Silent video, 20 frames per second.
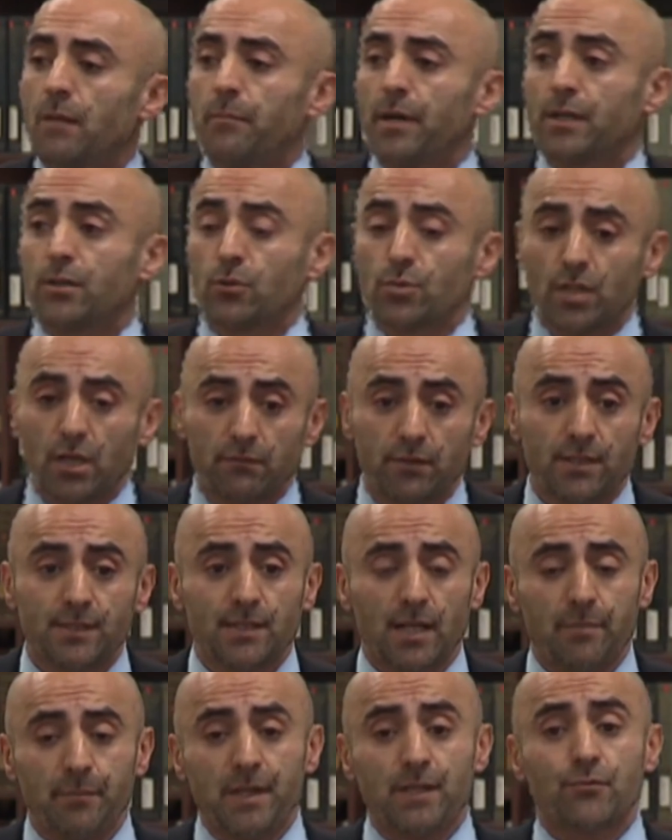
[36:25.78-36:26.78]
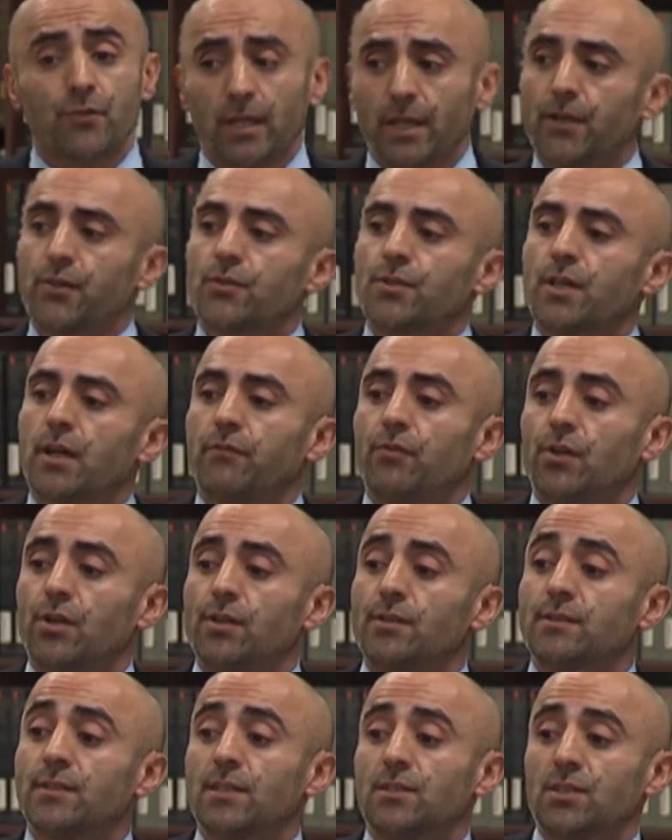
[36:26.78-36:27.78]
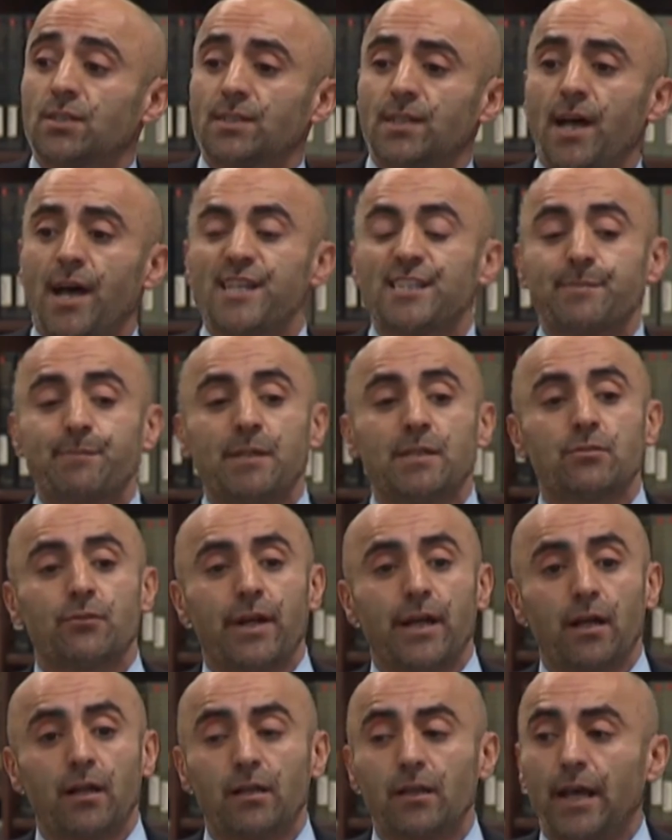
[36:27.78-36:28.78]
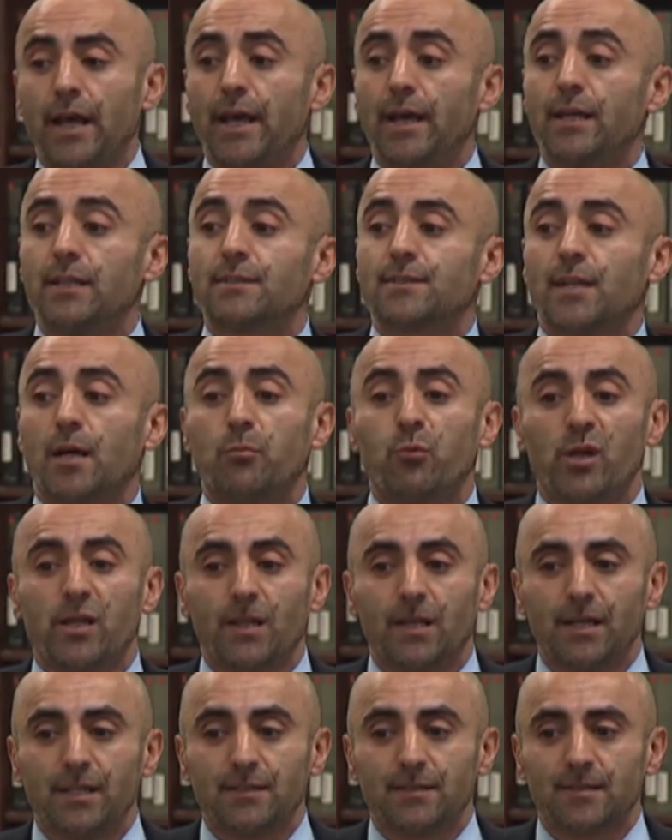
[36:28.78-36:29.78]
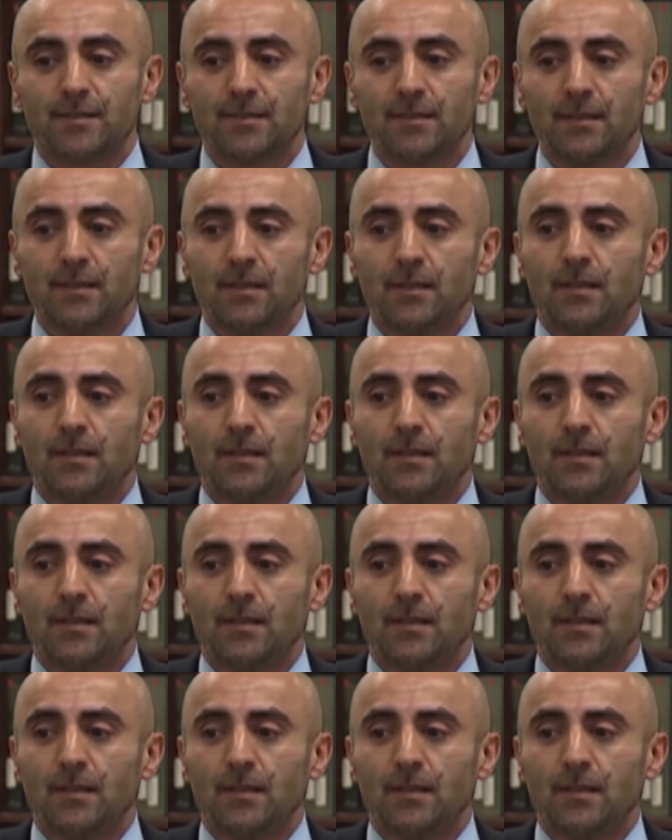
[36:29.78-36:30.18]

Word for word: And by good governance, I mean really good governance, such as high-speed rail and subway lines.